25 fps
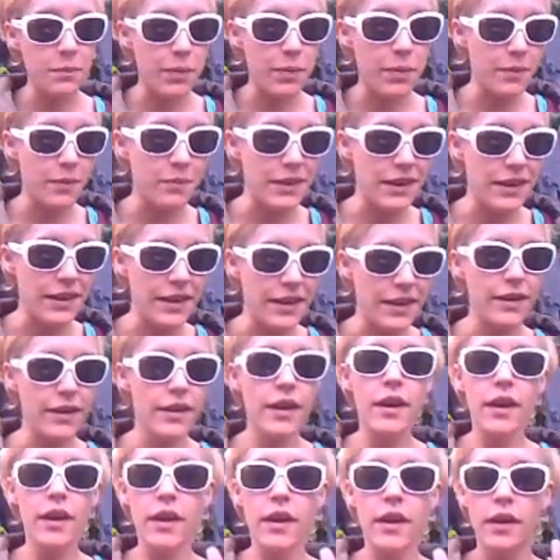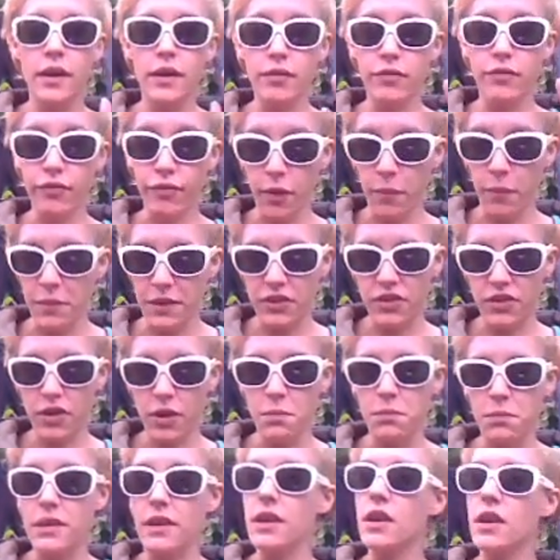permanently from the
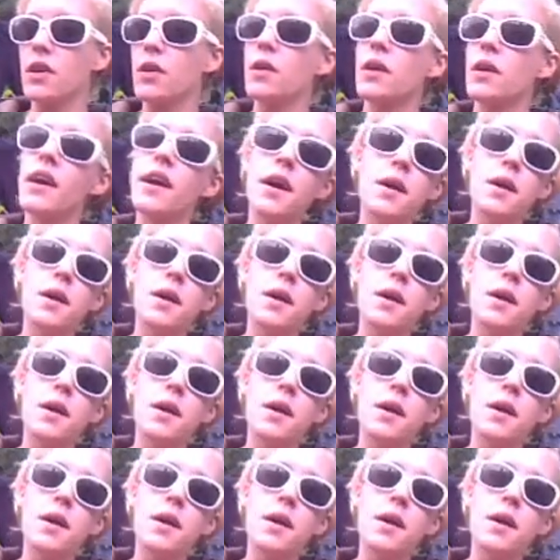tubes EU.